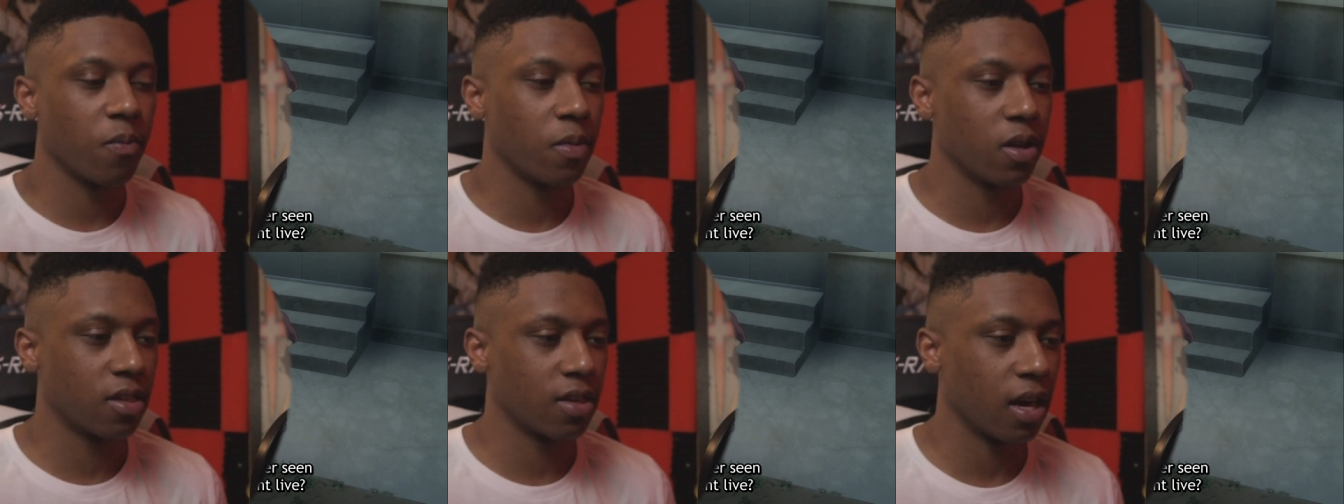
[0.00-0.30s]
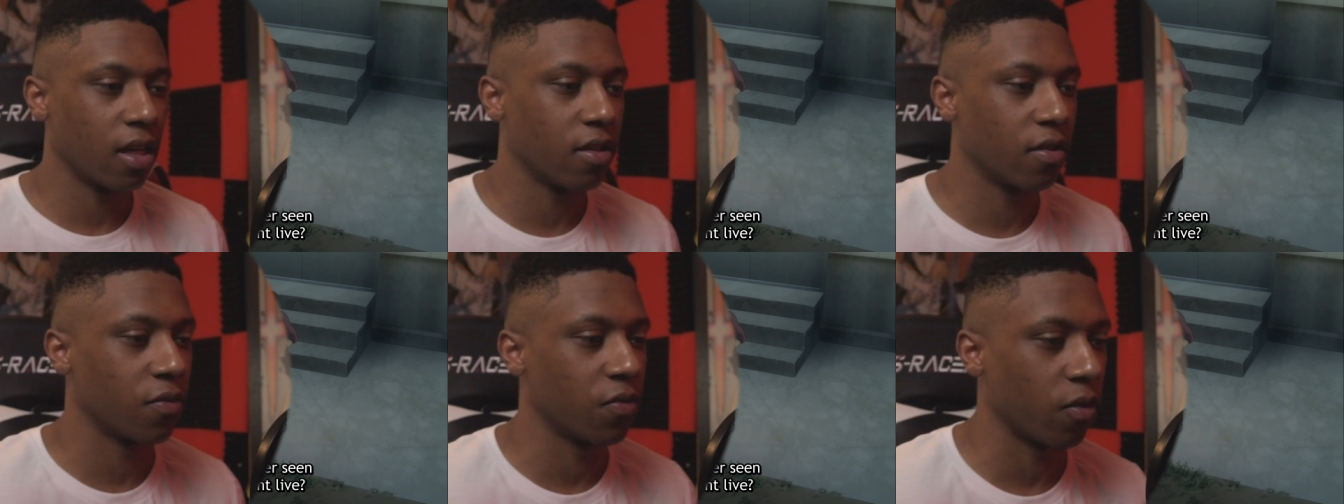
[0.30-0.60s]
from each
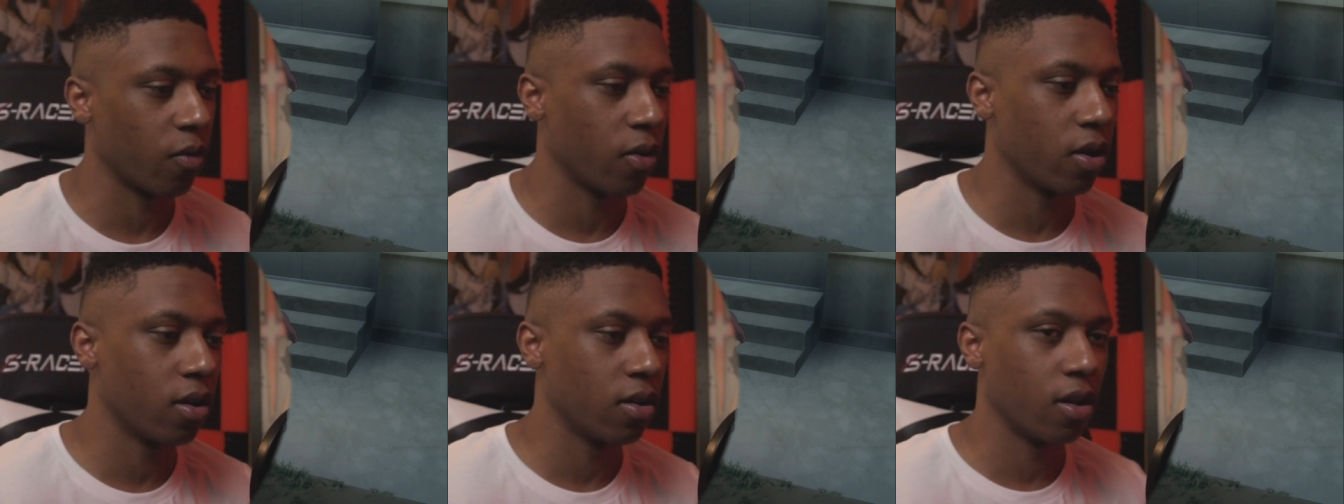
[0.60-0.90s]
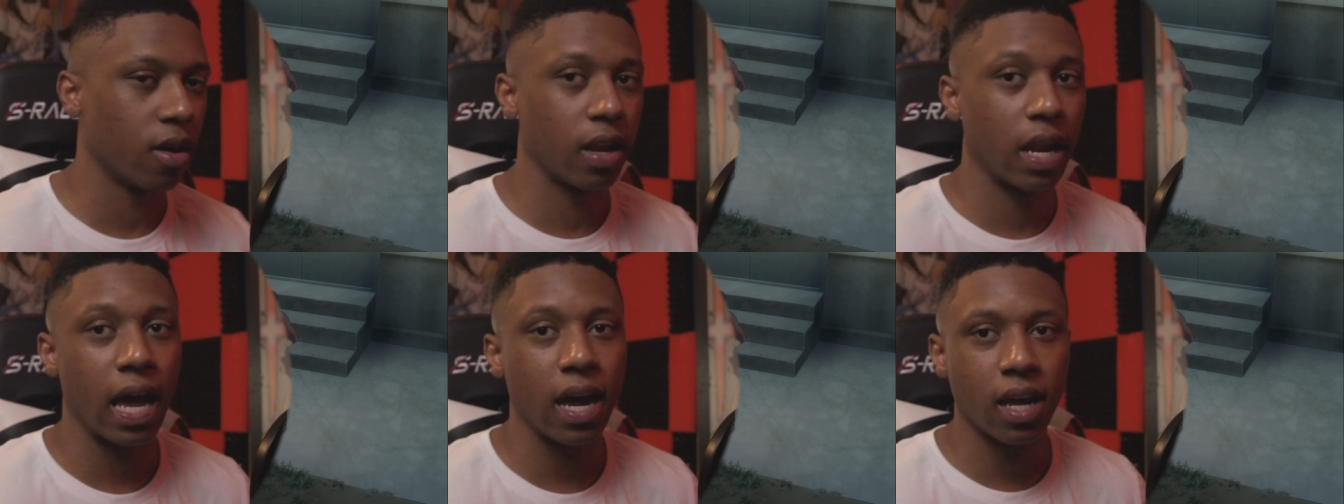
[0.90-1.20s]
other for real,
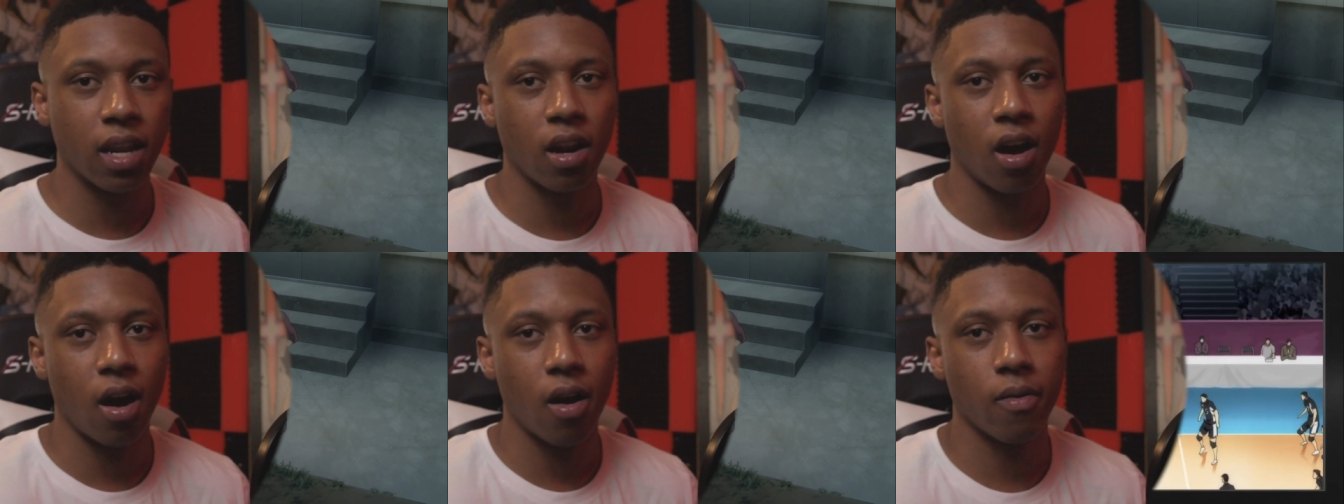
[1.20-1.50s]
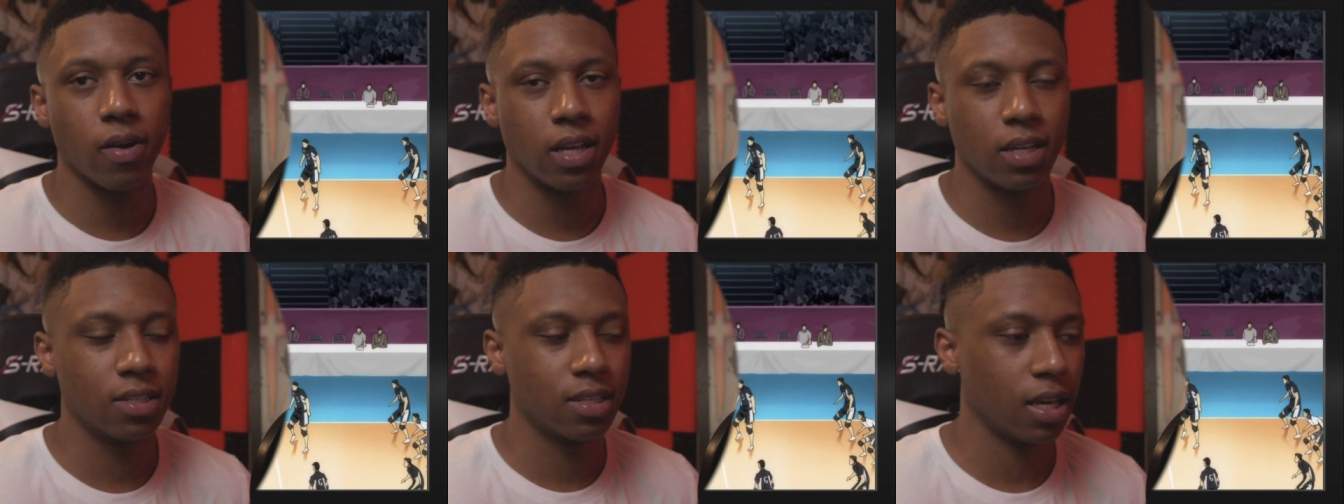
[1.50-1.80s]
though. And I can
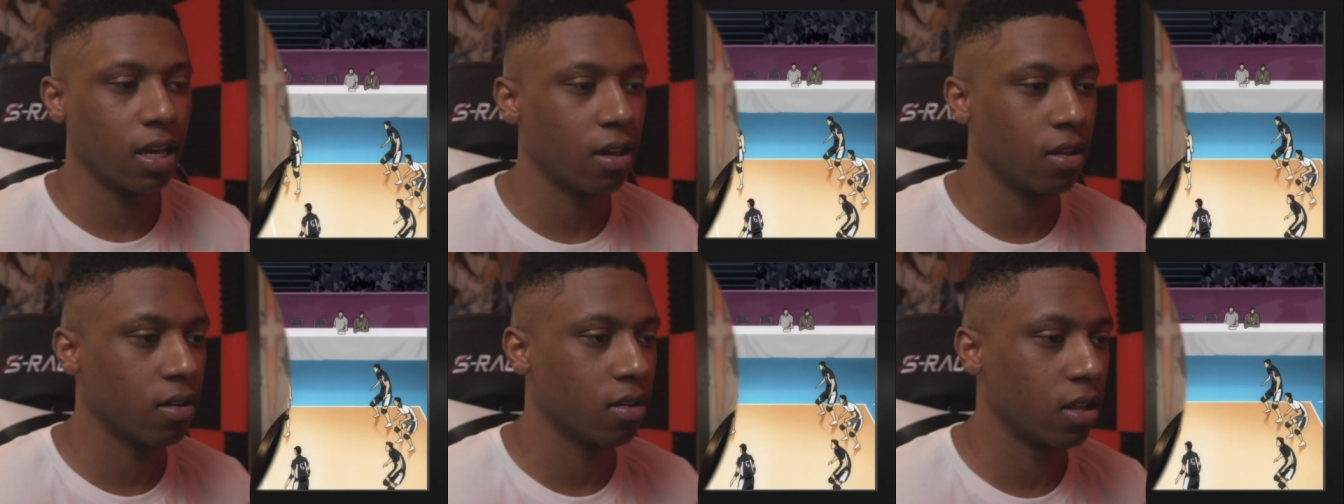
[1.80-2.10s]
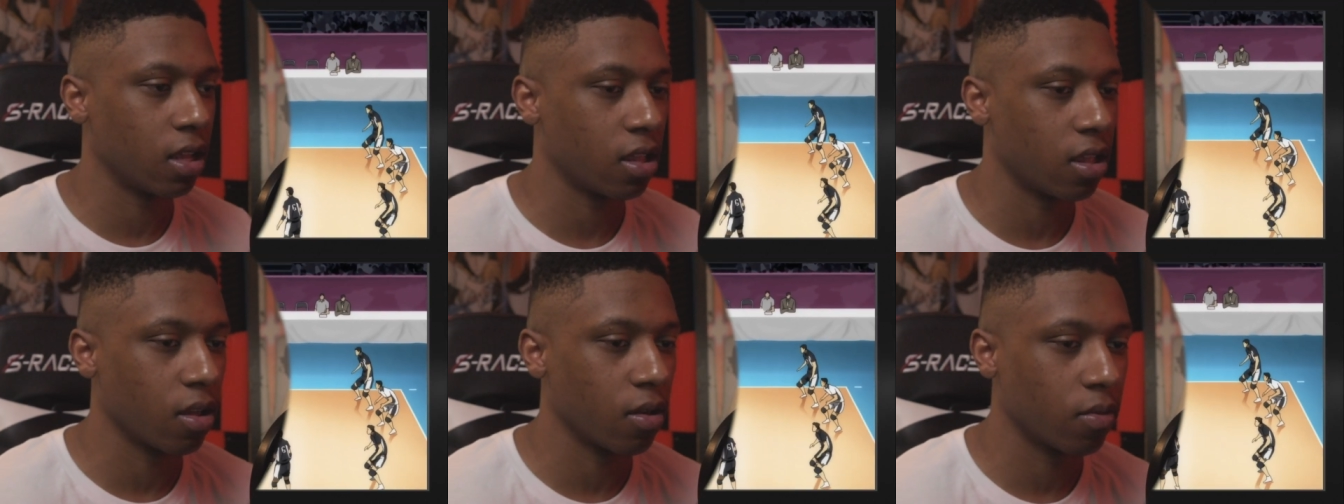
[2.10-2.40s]
already tell
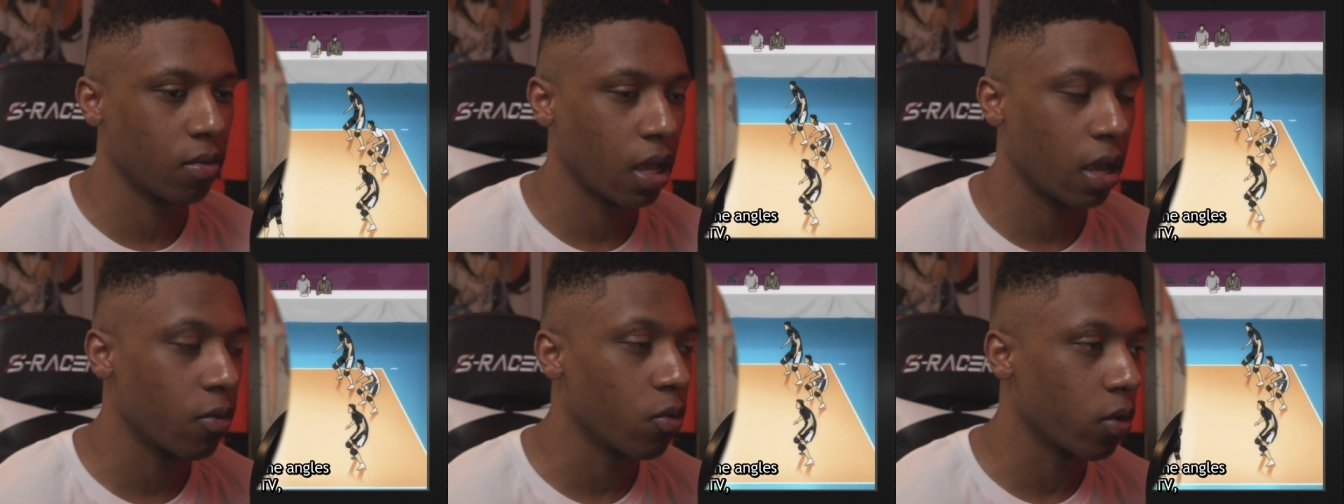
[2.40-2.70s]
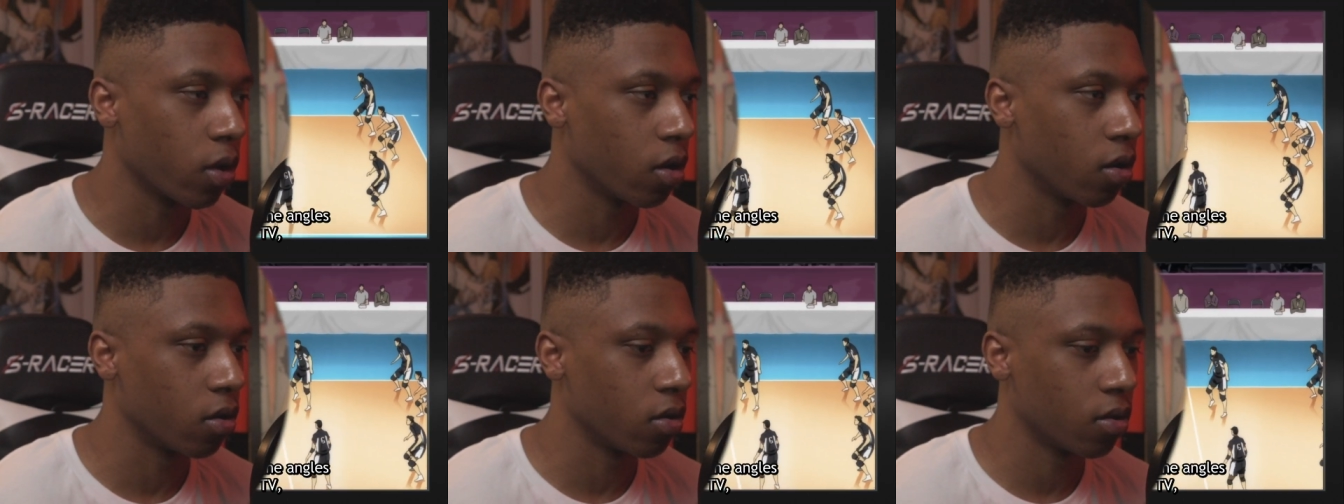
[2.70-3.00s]
that they
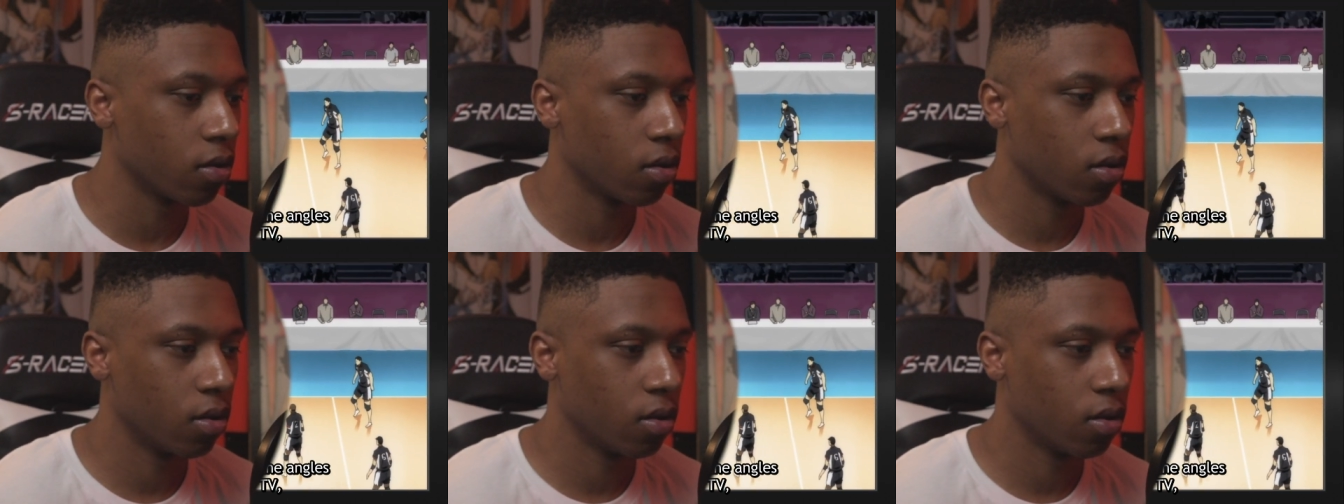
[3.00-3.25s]
will.